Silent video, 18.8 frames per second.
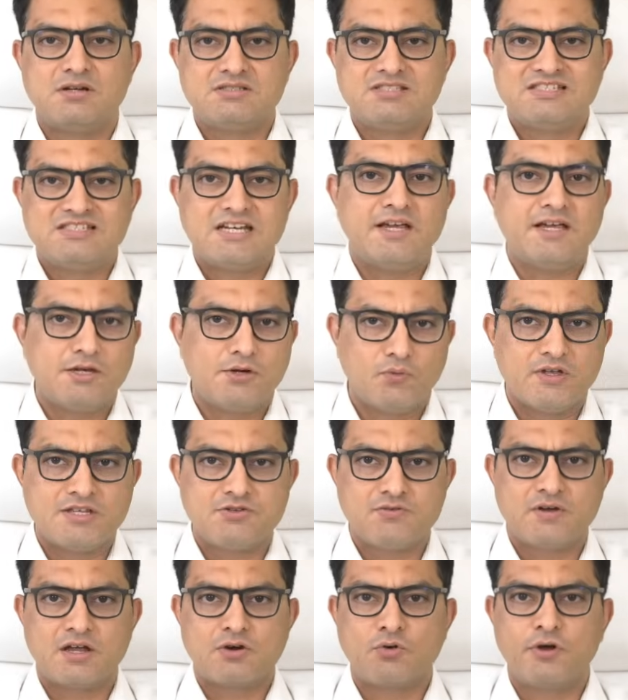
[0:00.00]
chain which
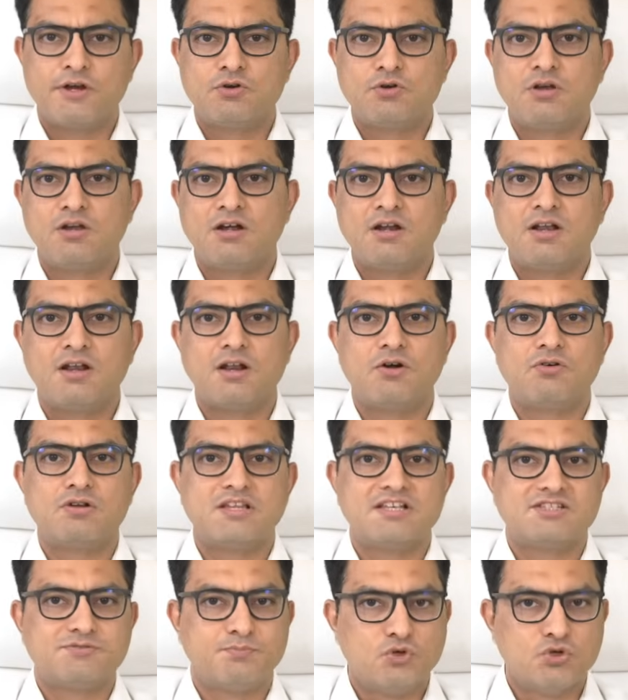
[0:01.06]
we are going to learn around
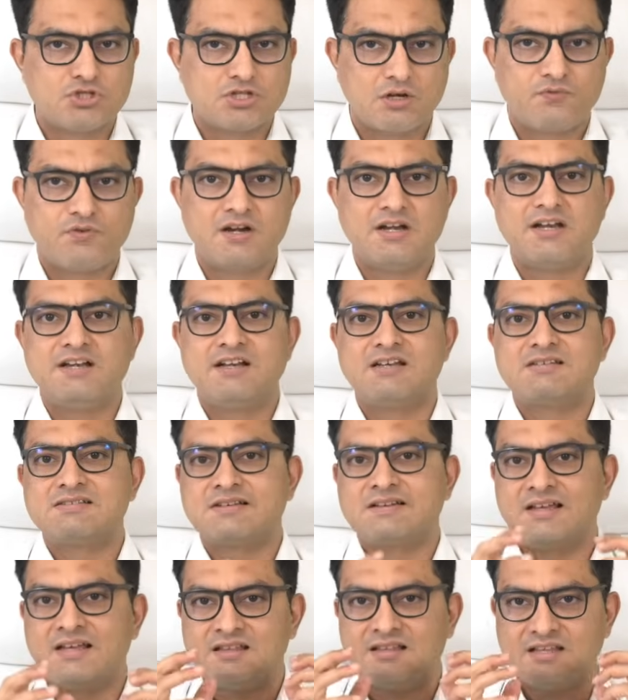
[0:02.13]
this mutual fund
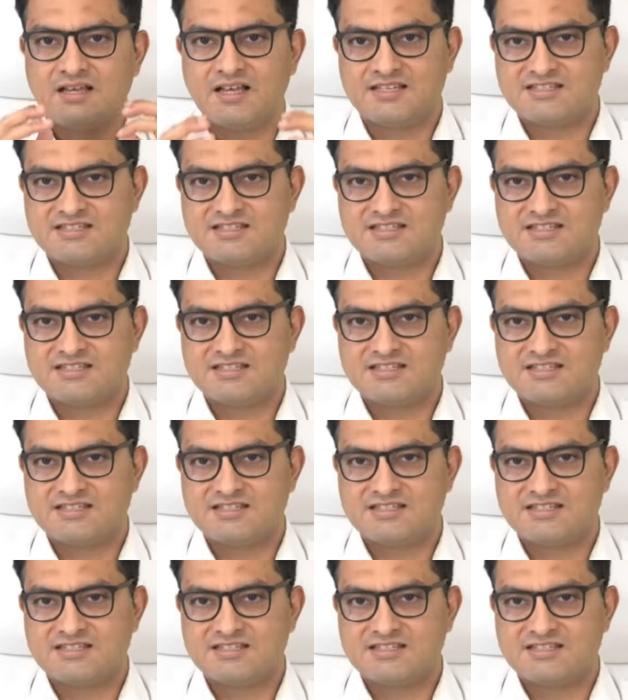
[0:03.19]
industry and the